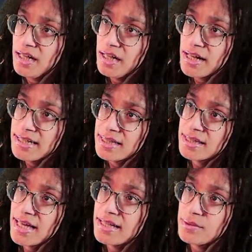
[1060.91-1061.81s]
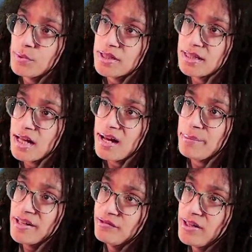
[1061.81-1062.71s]
That's what's not
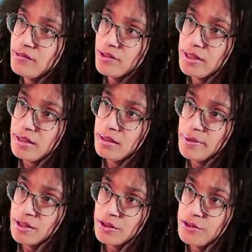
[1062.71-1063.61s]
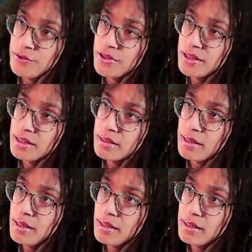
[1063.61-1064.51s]
my favorite about using
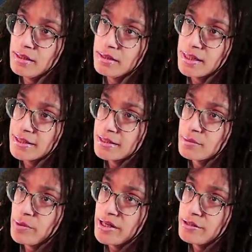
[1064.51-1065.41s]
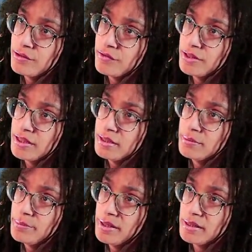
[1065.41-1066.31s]
text displayers for this,
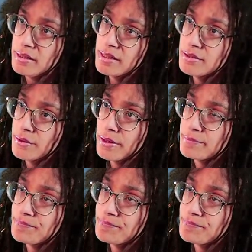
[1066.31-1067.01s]
but that's okay.